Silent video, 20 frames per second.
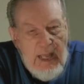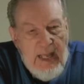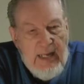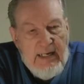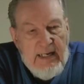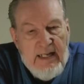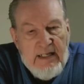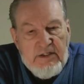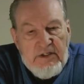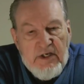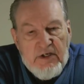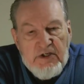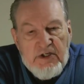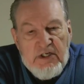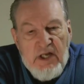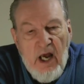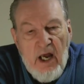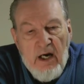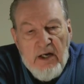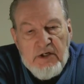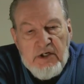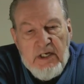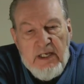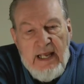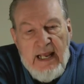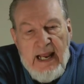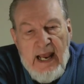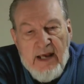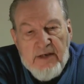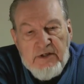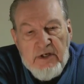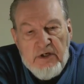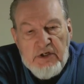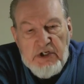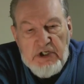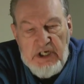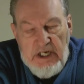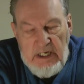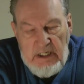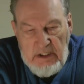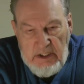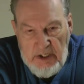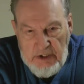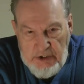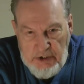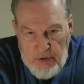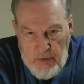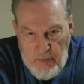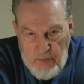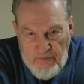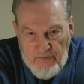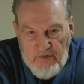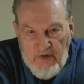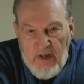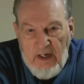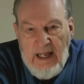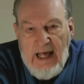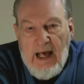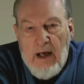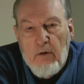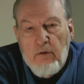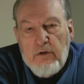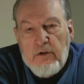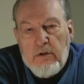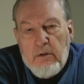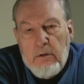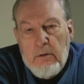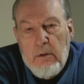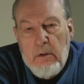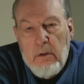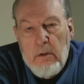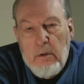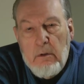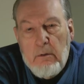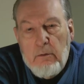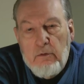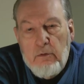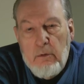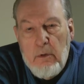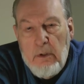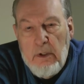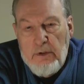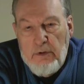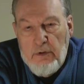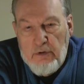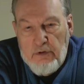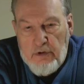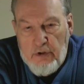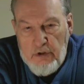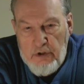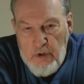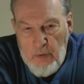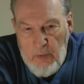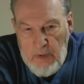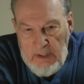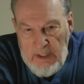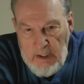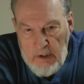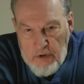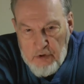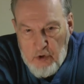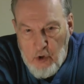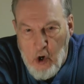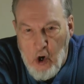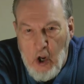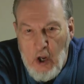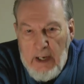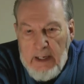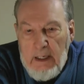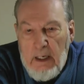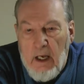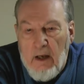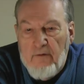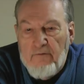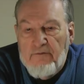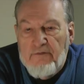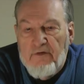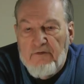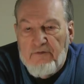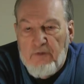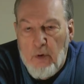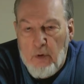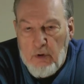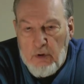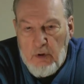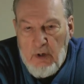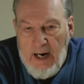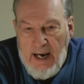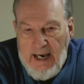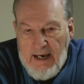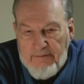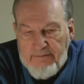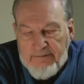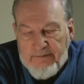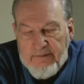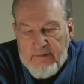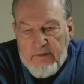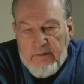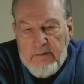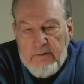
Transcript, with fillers: And it's astonishing. He has a sheet that you fill out to do a little drawing of the photograph,